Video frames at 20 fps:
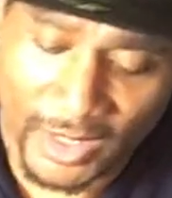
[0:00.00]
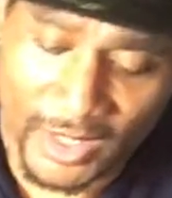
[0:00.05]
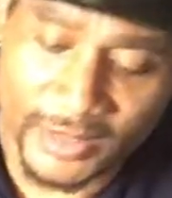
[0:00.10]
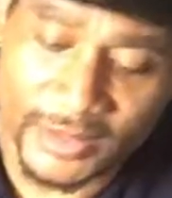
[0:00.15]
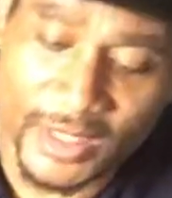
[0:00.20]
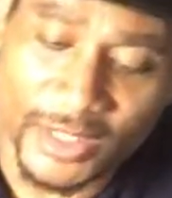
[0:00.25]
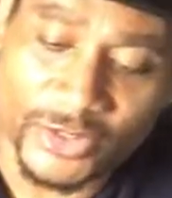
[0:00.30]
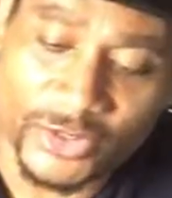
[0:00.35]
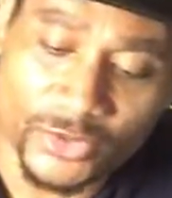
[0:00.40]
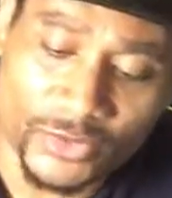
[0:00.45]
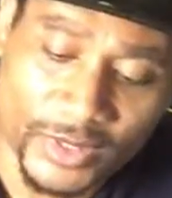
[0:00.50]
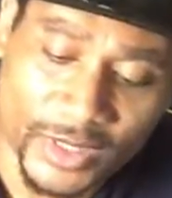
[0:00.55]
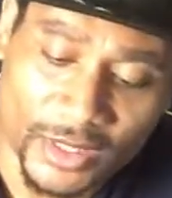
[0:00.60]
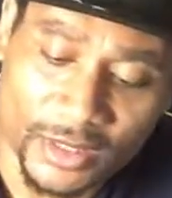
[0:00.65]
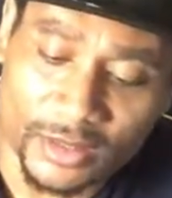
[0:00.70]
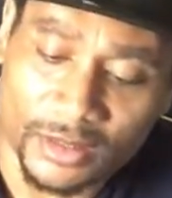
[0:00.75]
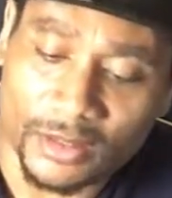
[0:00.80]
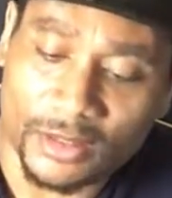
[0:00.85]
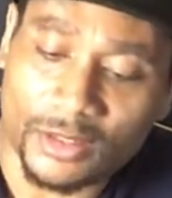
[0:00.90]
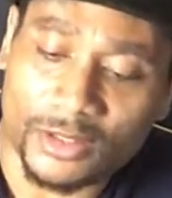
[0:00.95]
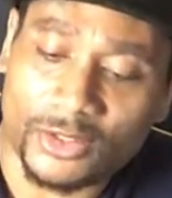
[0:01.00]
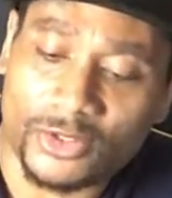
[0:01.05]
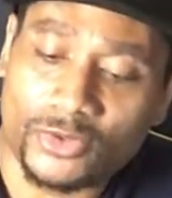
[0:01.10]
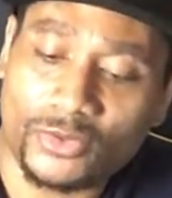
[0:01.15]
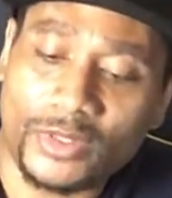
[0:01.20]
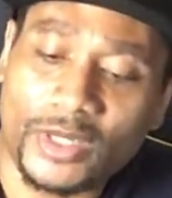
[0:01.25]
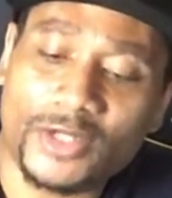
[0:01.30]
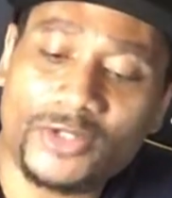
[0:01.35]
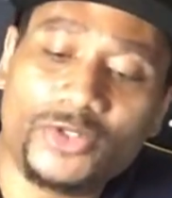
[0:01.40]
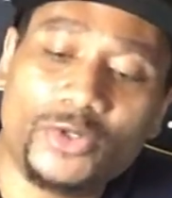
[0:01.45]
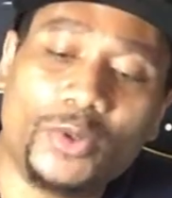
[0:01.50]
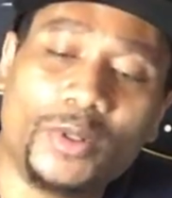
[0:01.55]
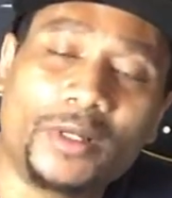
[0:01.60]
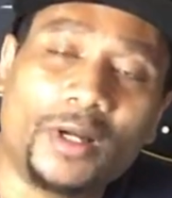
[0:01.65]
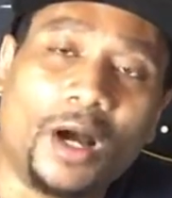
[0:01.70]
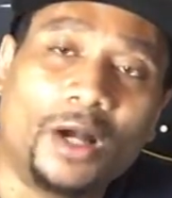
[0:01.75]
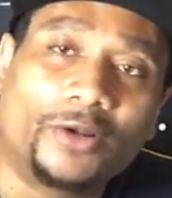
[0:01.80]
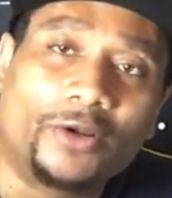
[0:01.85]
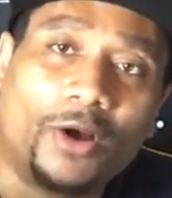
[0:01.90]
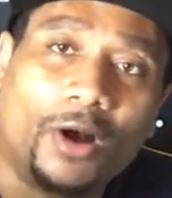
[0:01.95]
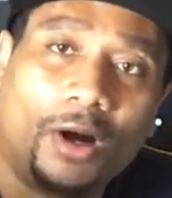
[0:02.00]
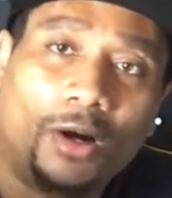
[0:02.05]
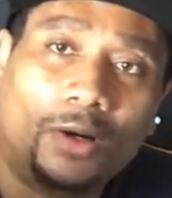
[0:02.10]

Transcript: it says you can you can do it on your